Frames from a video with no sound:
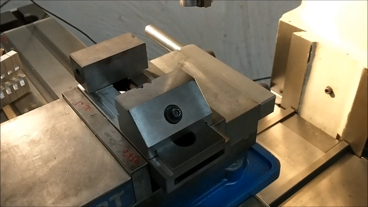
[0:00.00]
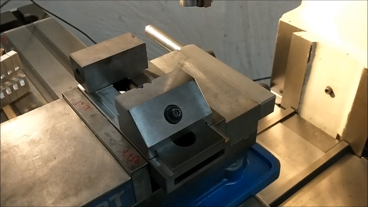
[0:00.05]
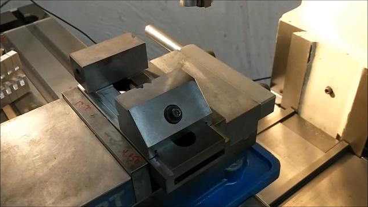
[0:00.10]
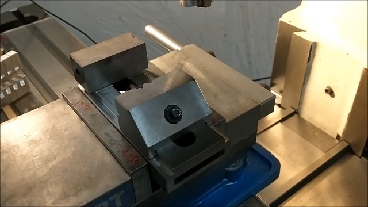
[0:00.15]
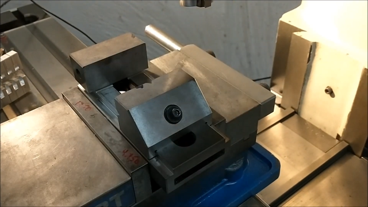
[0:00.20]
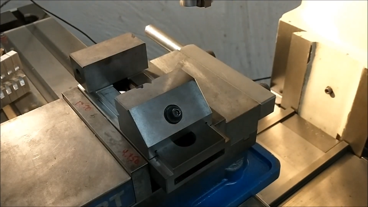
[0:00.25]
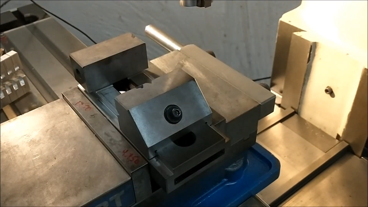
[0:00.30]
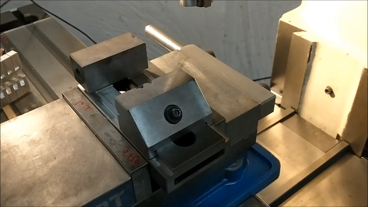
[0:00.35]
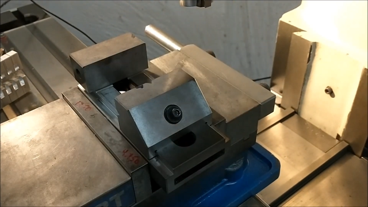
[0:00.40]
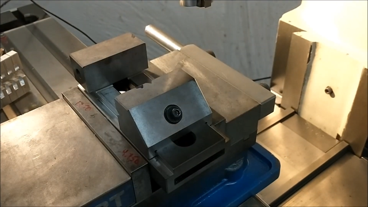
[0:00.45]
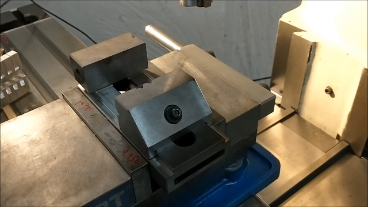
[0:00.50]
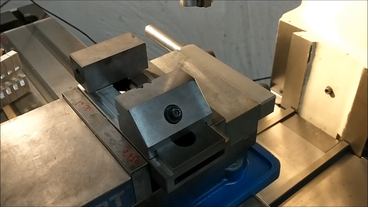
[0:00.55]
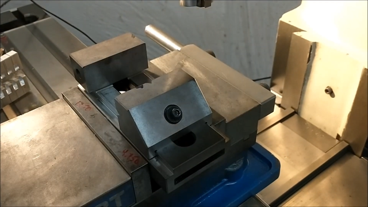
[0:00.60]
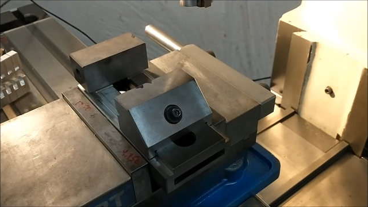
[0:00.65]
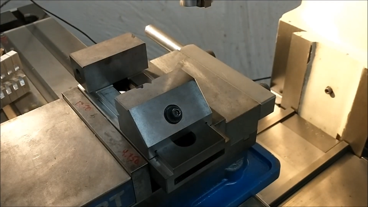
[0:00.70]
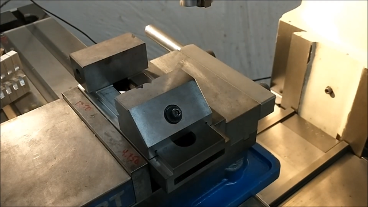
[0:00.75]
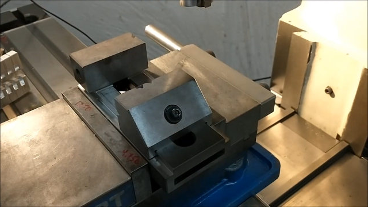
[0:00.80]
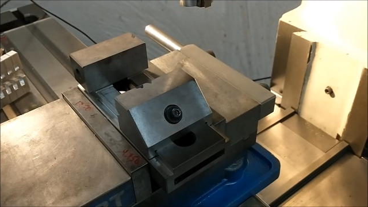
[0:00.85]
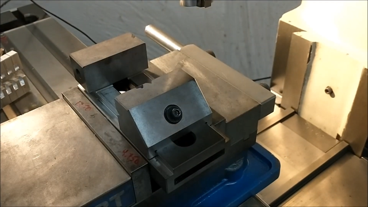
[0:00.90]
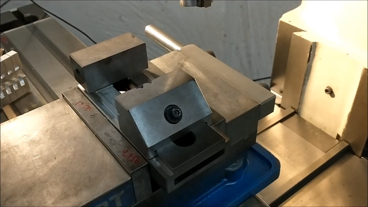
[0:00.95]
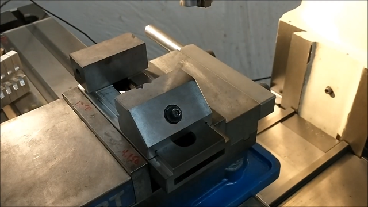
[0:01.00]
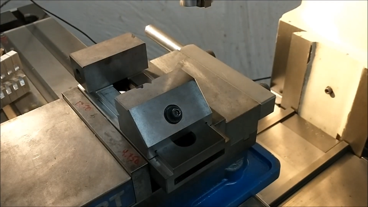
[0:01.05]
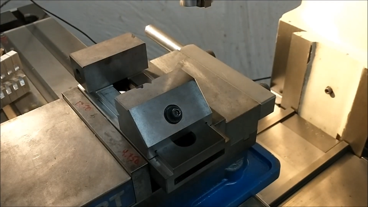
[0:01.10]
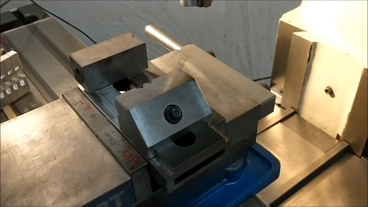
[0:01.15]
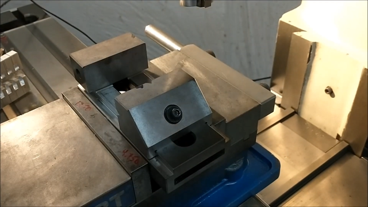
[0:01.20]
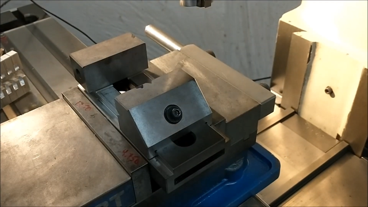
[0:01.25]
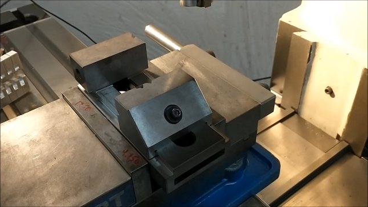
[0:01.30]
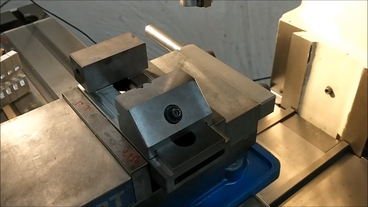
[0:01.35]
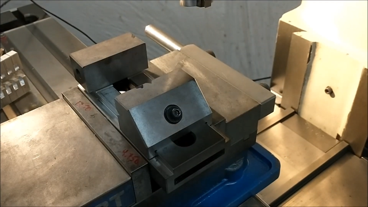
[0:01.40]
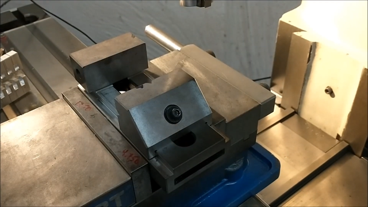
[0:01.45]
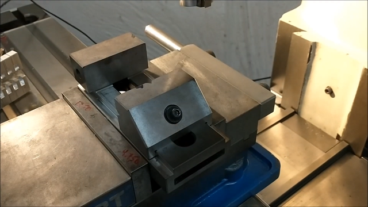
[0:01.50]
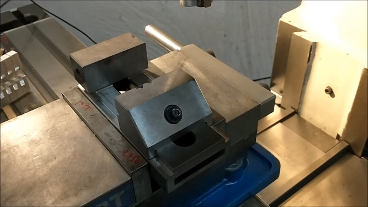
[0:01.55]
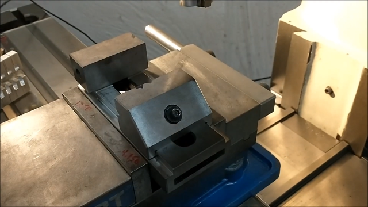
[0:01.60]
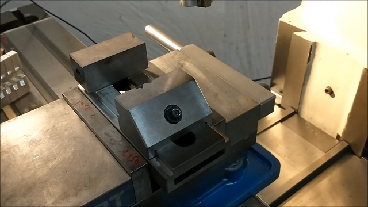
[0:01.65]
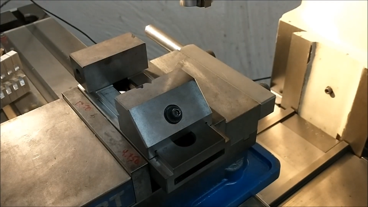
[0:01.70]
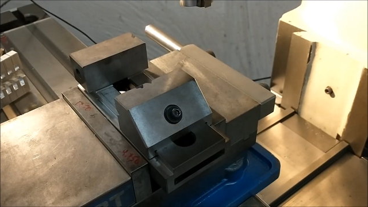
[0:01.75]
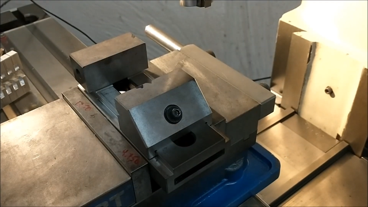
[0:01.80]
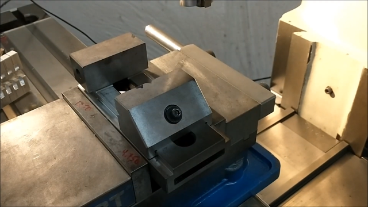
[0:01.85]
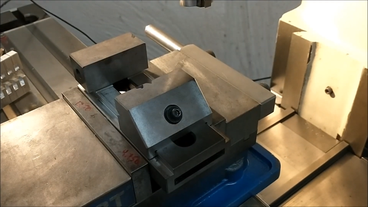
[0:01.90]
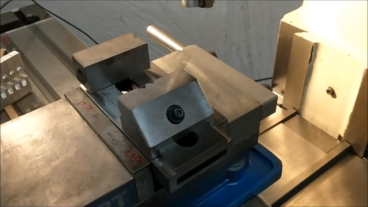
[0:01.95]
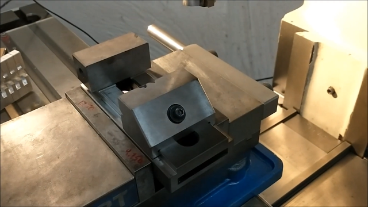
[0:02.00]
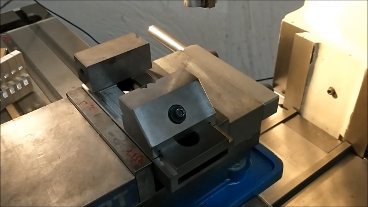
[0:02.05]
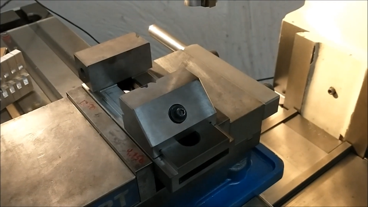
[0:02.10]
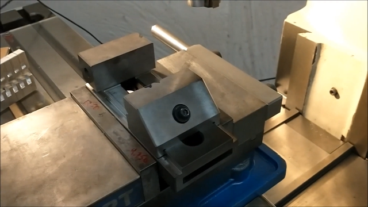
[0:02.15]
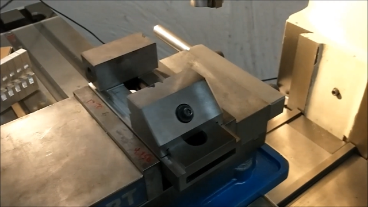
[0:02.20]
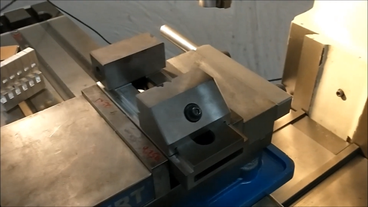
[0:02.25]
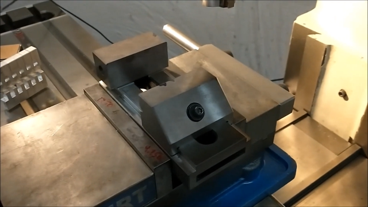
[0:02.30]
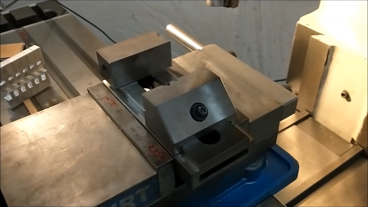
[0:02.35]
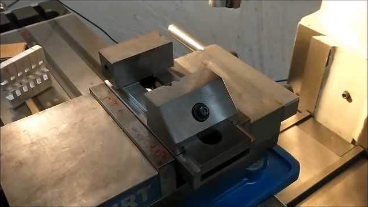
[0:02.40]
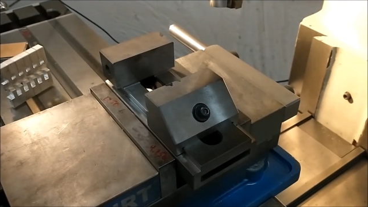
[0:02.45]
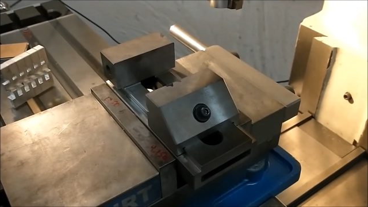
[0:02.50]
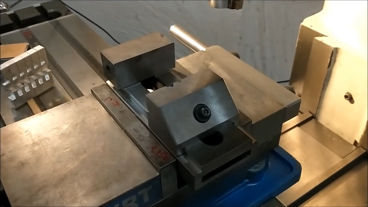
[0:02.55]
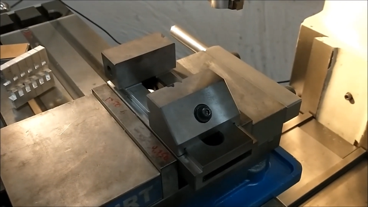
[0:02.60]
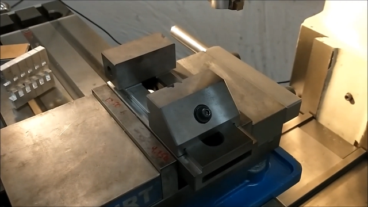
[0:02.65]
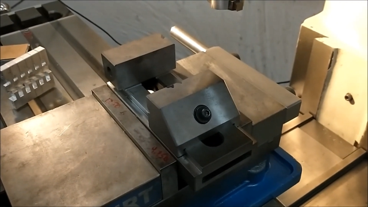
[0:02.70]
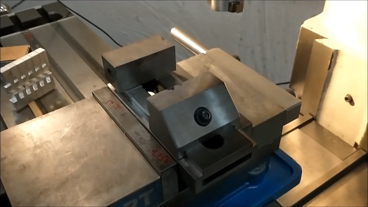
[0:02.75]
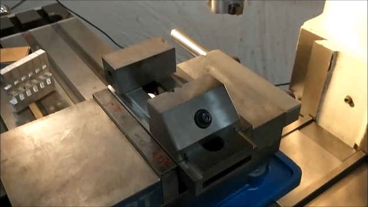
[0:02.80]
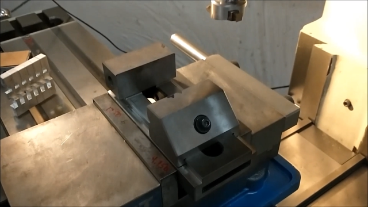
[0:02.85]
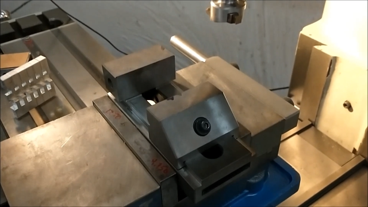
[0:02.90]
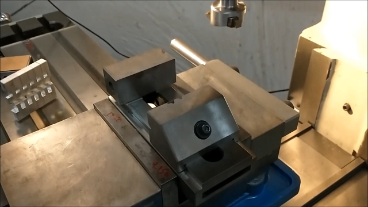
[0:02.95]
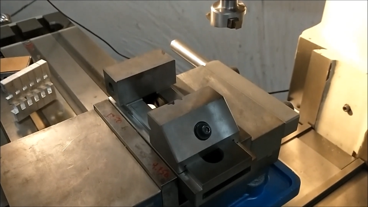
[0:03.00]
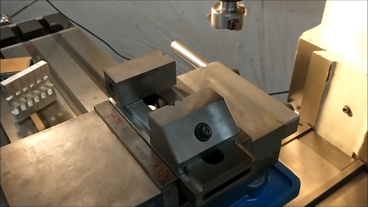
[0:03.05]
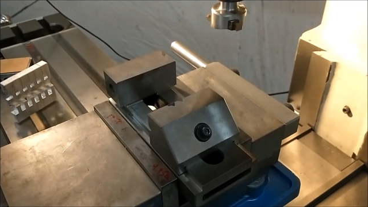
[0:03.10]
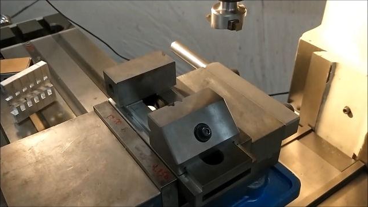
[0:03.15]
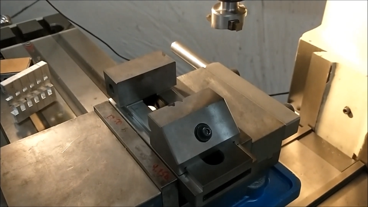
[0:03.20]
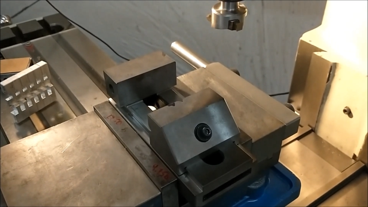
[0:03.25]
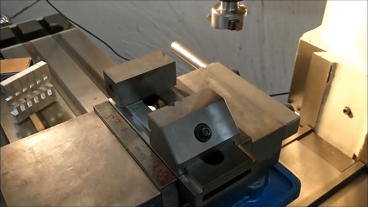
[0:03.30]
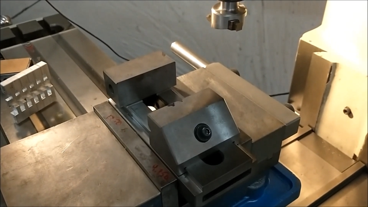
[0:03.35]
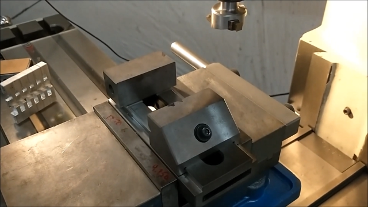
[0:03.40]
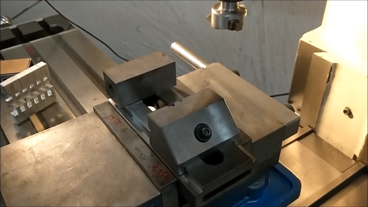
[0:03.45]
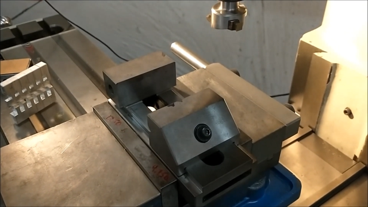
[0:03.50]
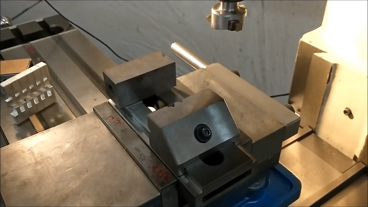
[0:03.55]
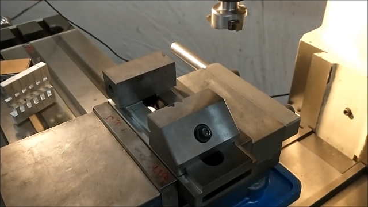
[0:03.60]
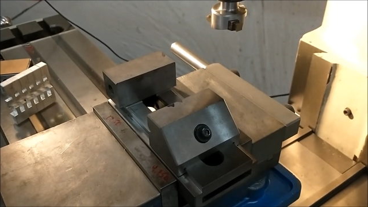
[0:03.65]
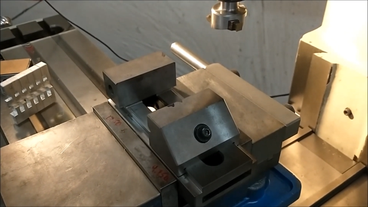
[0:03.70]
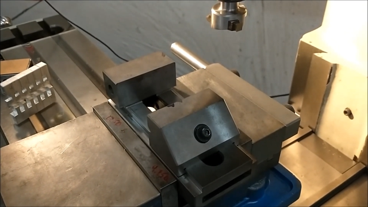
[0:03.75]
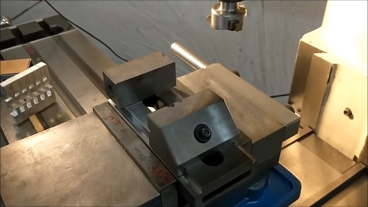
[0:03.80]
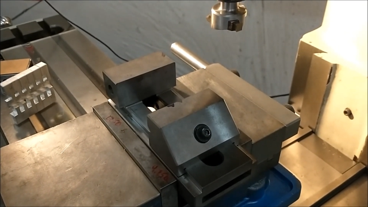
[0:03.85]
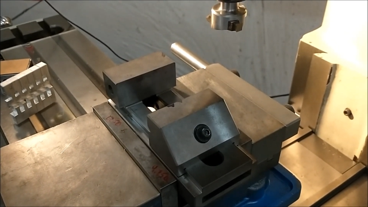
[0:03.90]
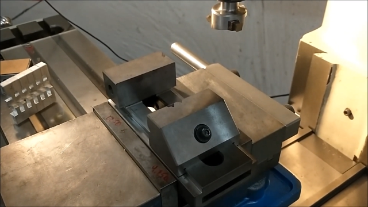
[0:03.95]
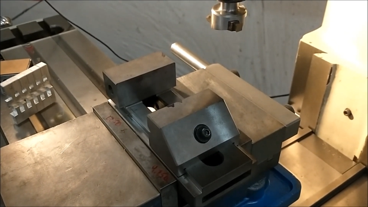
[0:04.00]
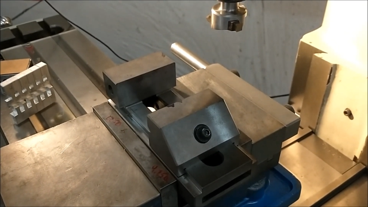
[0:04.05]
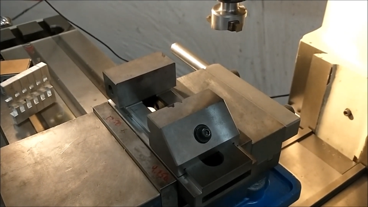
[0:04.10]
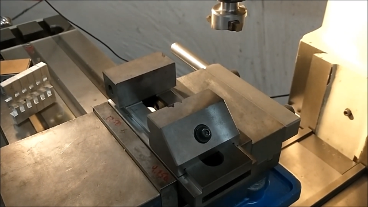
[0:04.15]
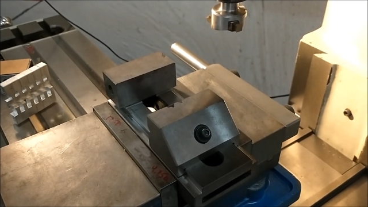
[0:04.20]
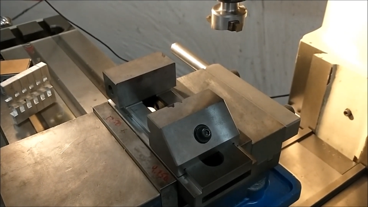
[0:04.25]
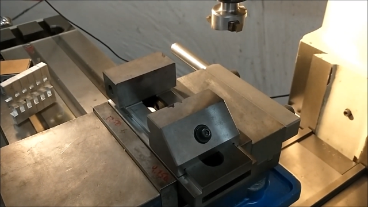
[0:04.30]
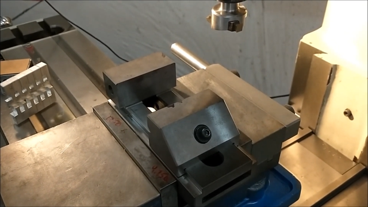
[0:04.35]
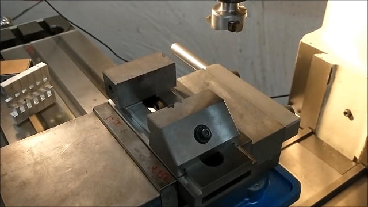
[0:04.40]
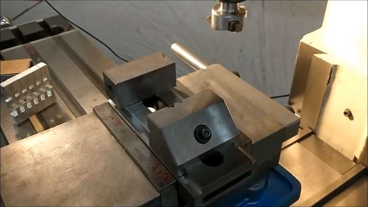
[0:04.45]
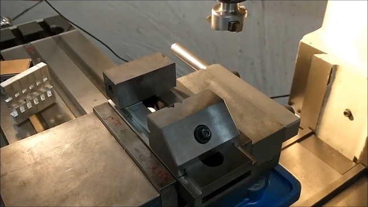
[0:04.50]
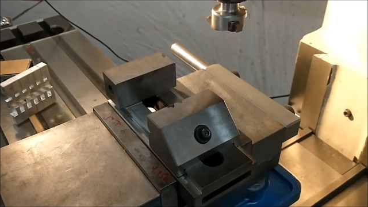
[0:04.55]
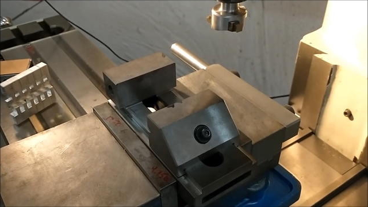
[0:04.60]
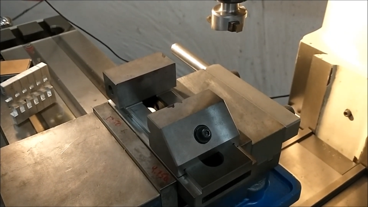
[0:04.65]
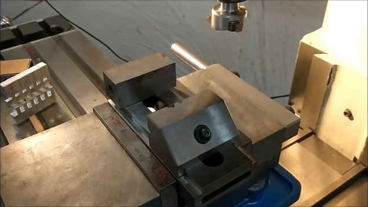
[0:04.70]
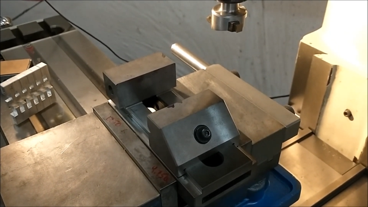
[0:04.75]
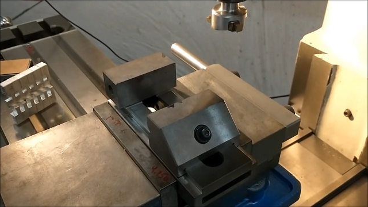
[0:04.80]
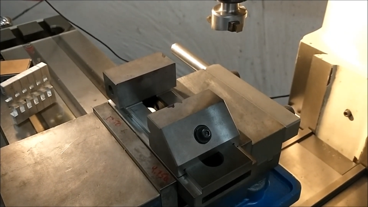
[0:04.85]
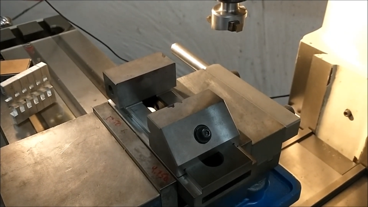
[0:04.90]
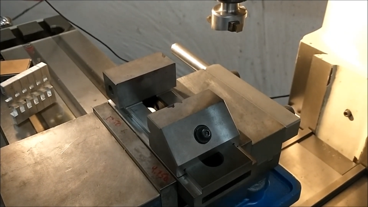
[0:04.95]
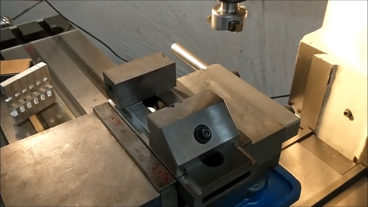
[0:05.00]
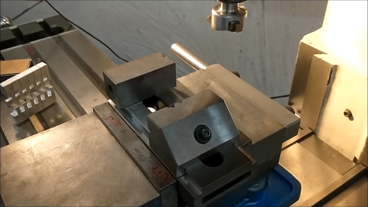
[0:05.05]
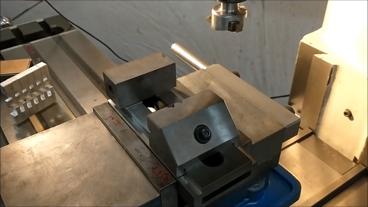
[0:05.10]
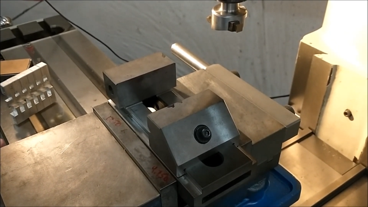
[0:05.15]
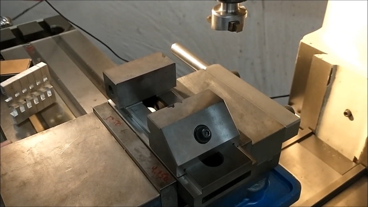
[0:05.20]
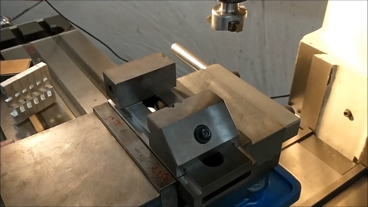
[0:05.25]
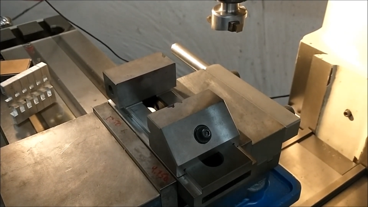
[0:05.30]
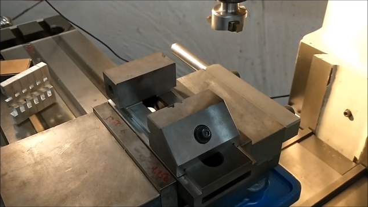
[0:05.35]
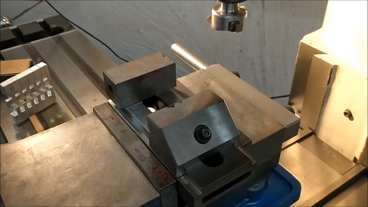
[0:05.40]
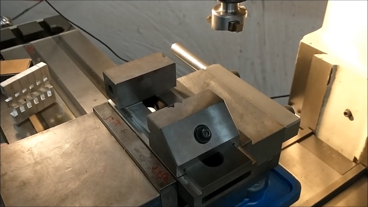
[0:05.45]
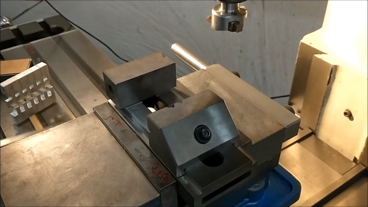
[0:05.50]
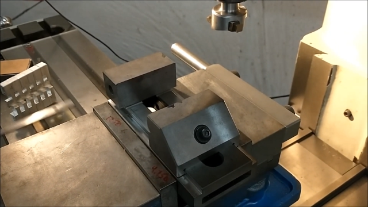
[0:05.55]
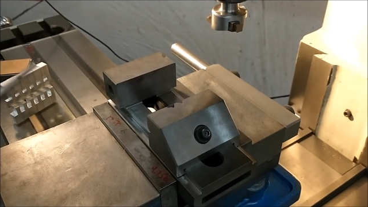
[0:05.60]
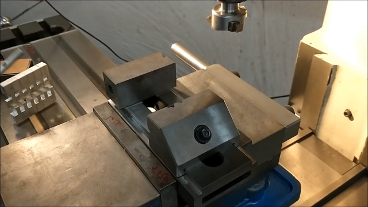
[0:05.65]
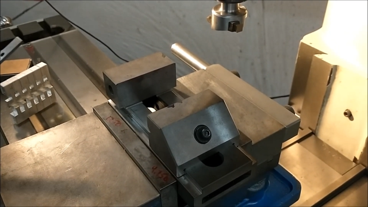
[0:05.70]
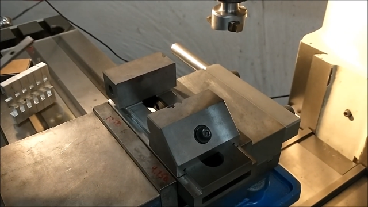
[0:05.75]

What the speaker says: (no speaker visible)